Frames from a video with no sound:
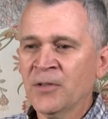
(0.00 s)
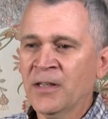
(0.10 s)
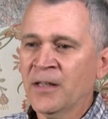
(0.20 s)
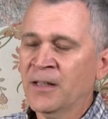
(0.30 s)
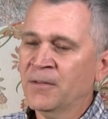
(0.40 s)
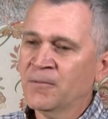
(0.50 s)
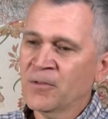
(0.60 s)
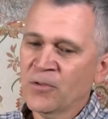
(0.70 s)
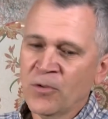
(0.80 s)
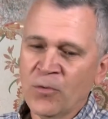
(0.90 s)
We had a
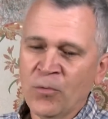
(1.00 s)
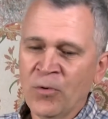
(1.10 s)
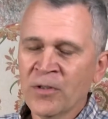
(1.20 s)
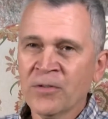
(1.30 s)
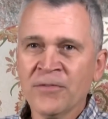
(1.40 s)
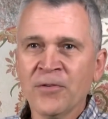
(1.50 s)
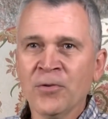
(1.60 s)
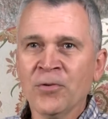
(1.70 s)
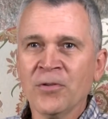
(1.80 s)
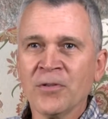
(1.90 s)

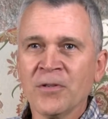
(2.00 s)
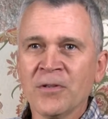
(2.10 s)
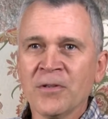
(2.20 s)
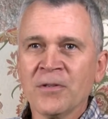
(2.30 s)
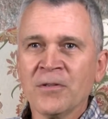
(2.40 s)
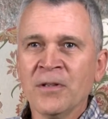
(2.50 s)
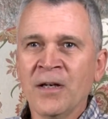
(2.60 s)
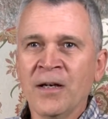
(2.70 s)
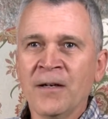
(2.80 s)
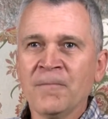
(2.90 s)
wonderful
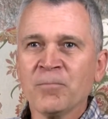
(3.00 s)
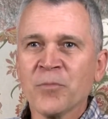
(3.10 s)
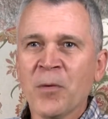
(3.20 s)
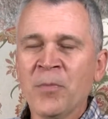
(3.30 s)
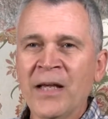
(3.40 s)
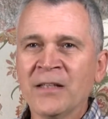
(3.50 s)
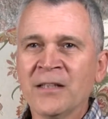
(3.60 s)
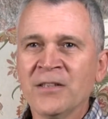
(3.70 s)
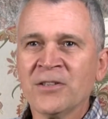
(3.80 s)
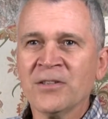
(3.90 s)
uh, band
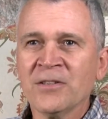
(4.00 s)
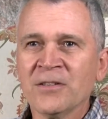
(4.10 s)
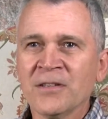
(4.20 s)
teacher